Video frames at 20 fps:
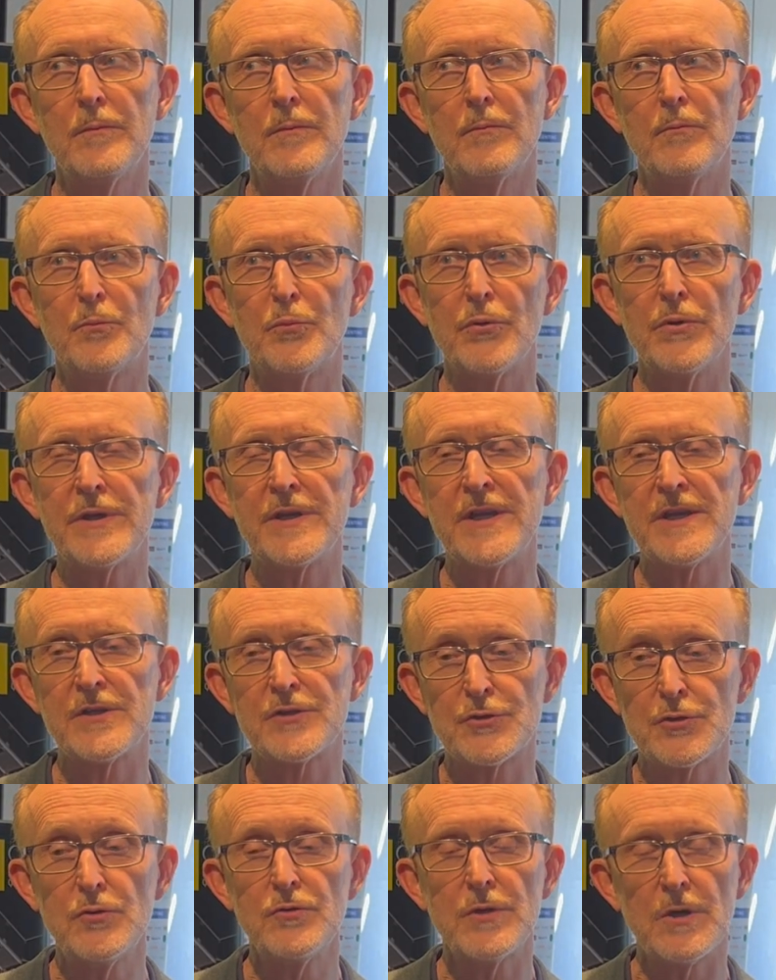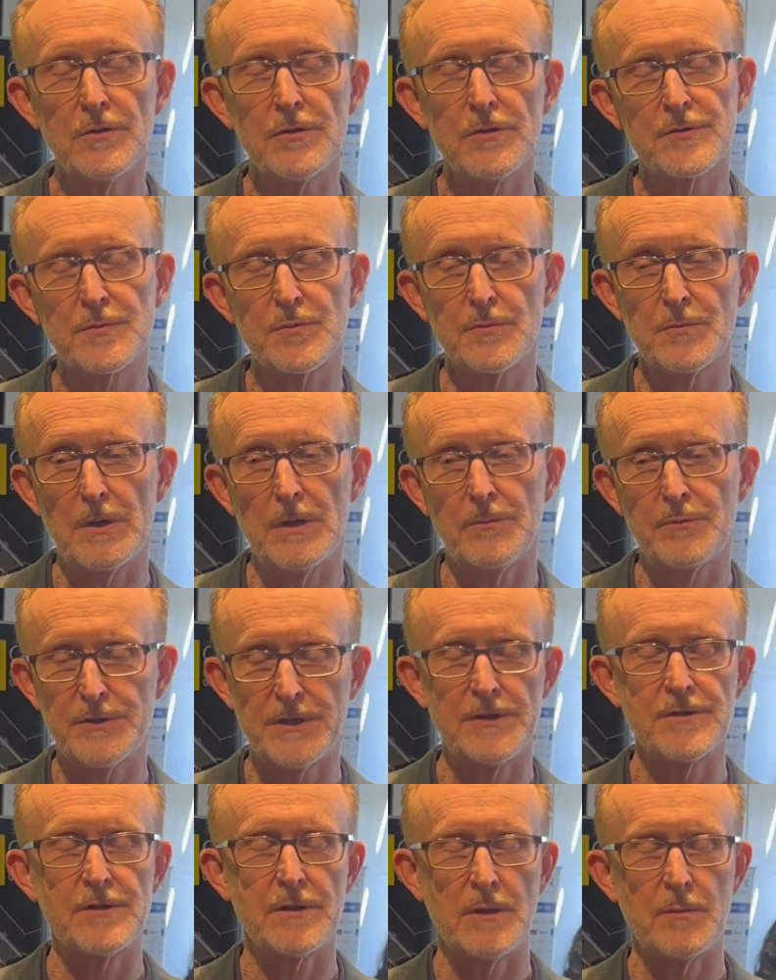bringing to those
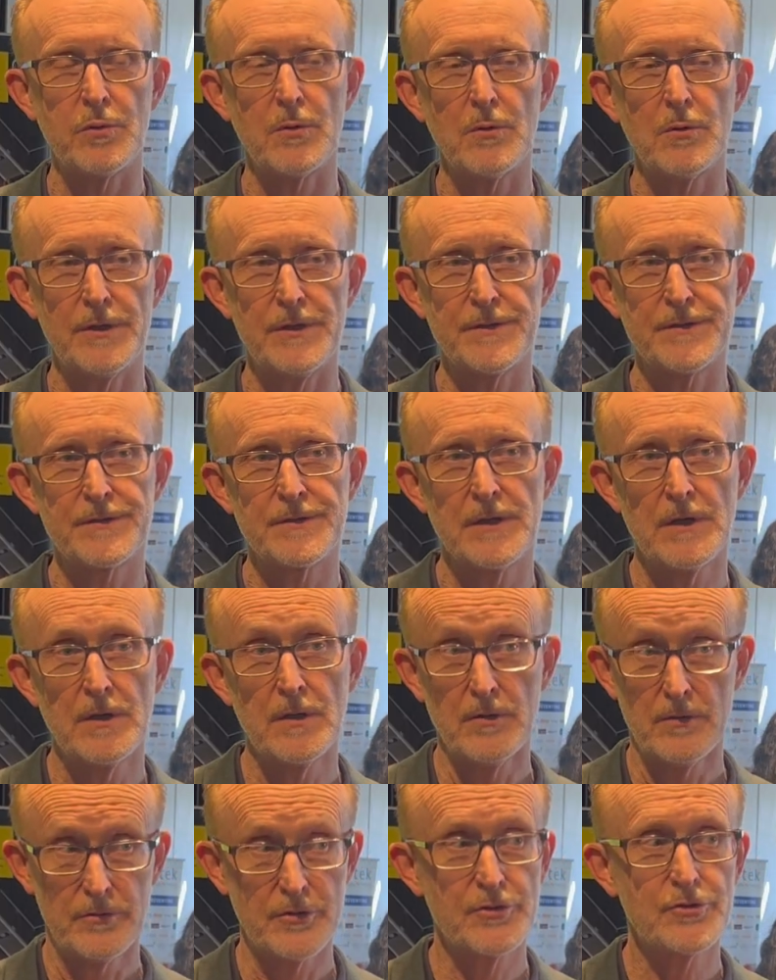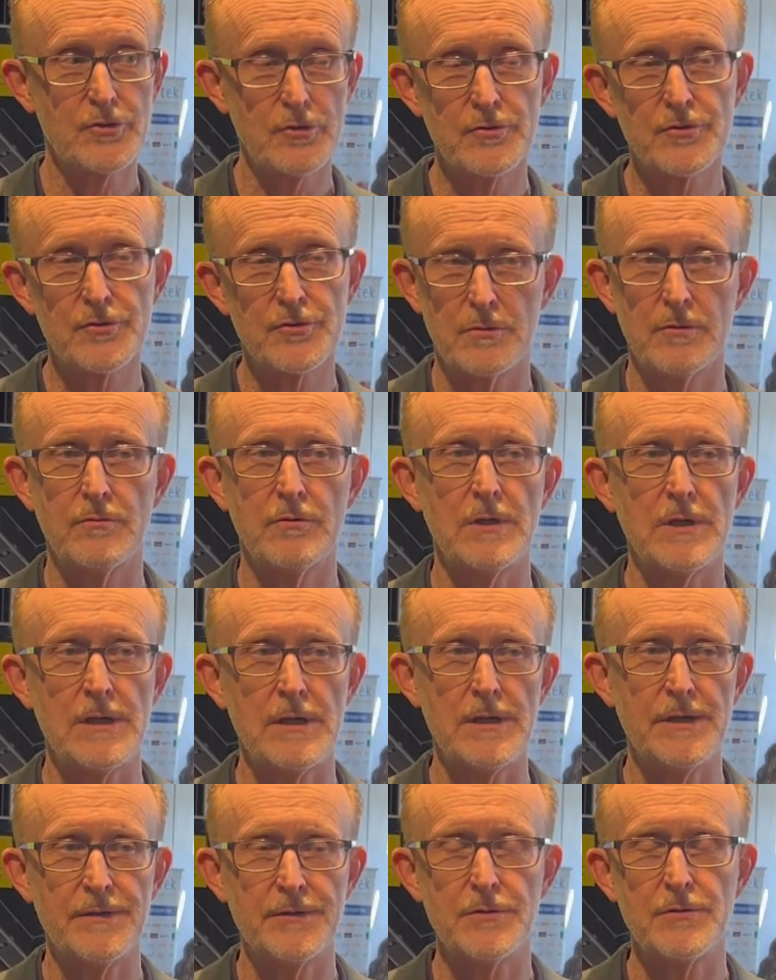potential employers the students who are
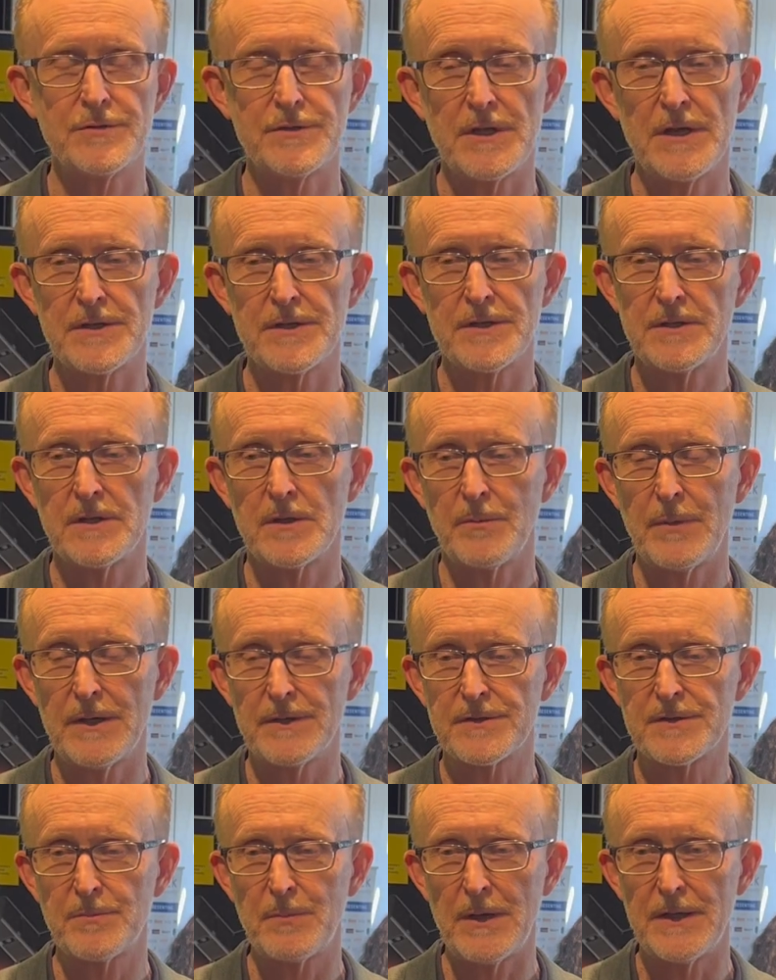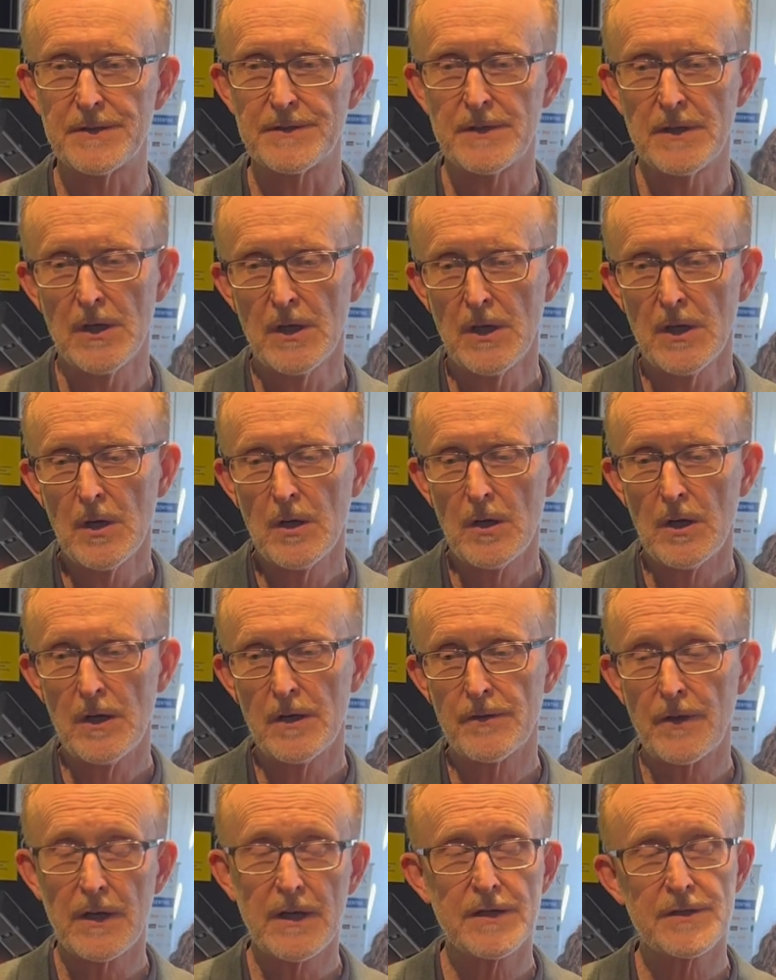really enthusiastic about space.
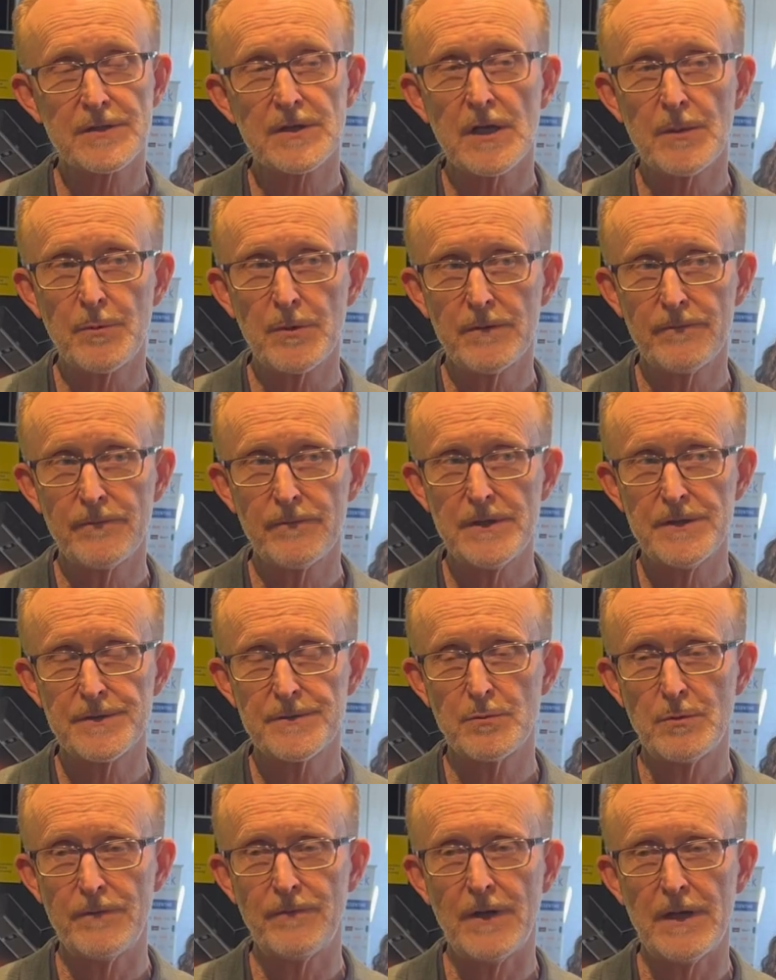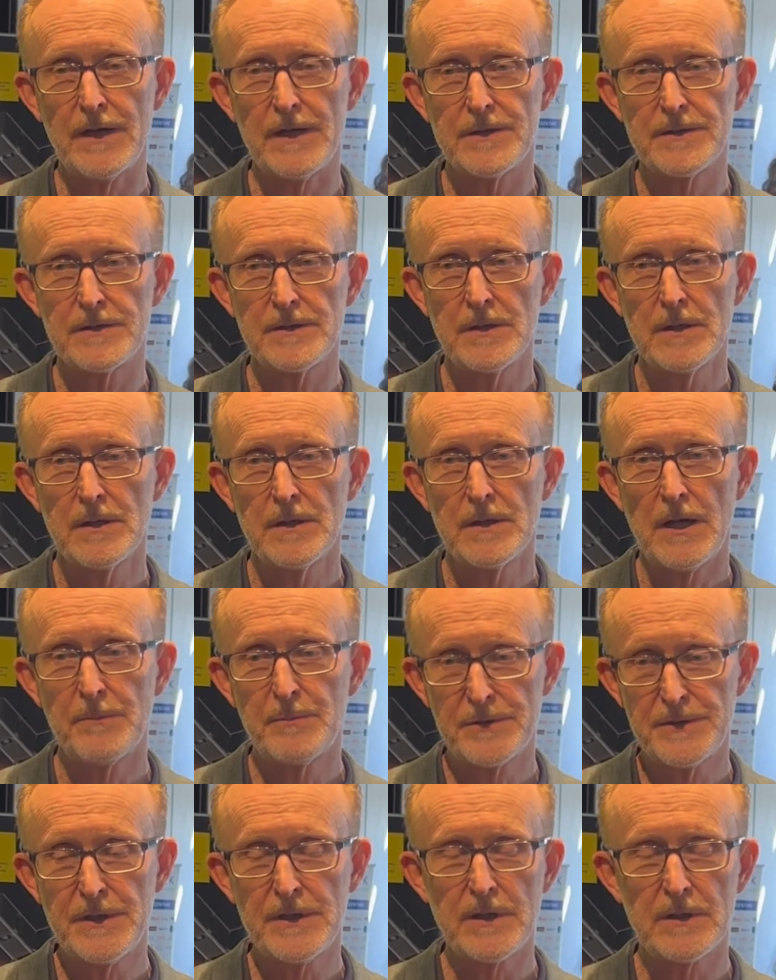The last couple of years we've had a
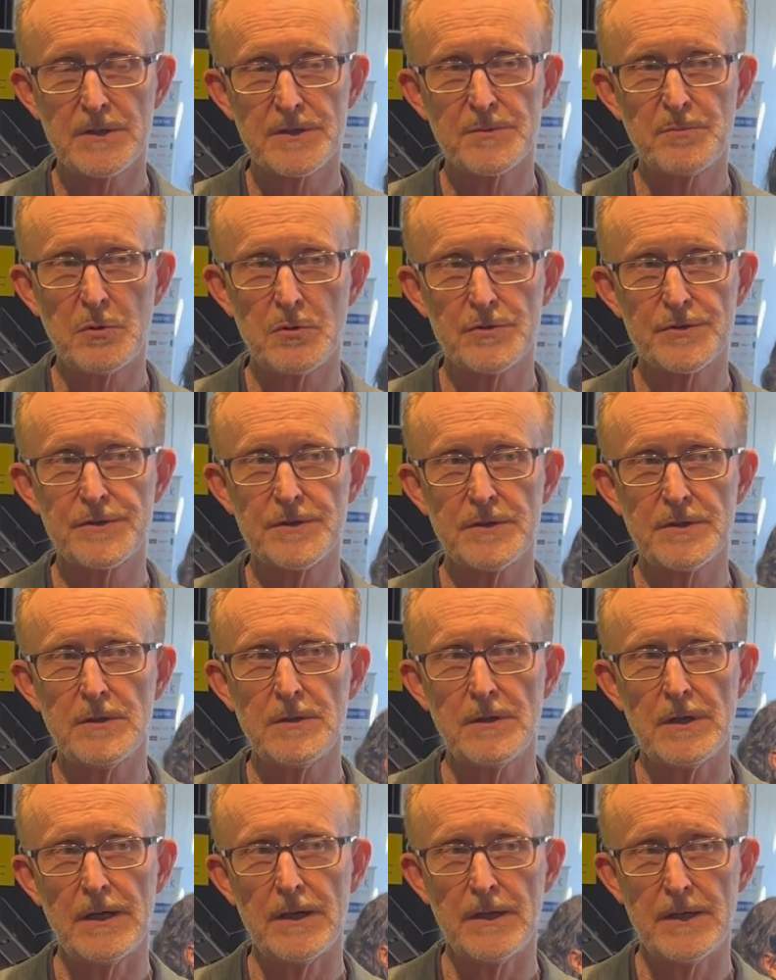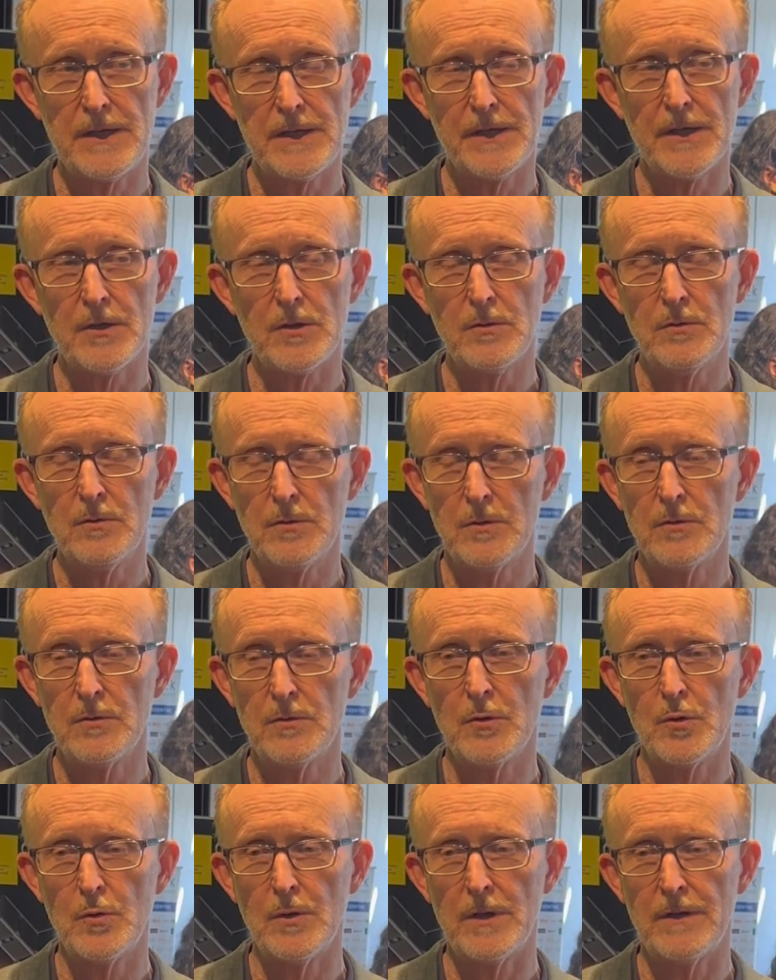particular sponsor, HEO,
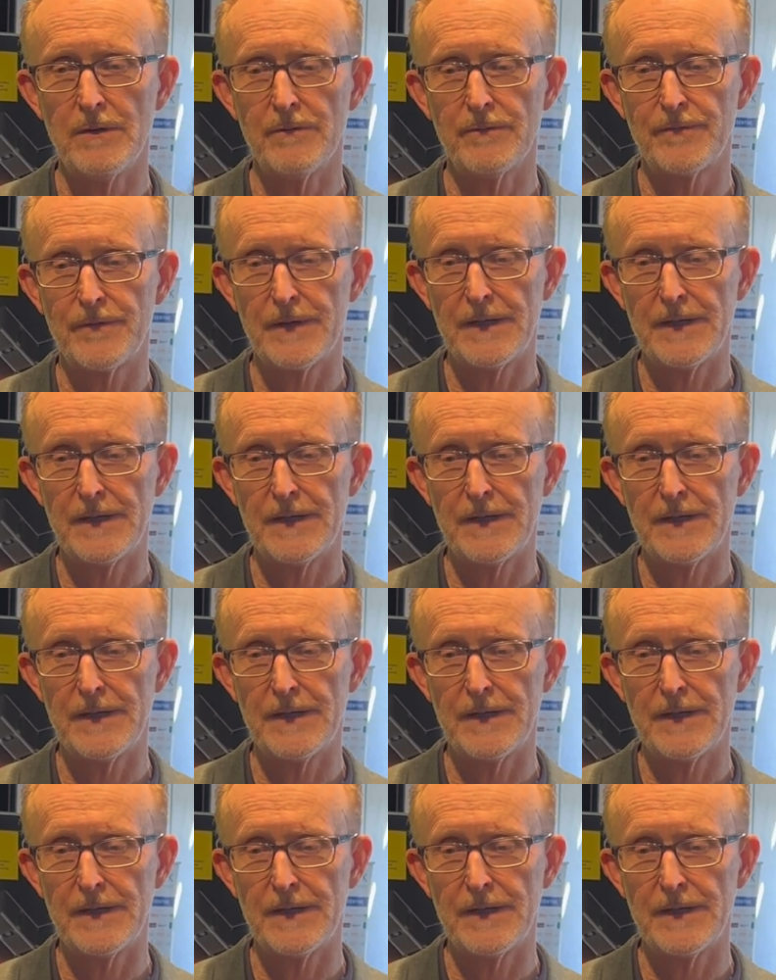who have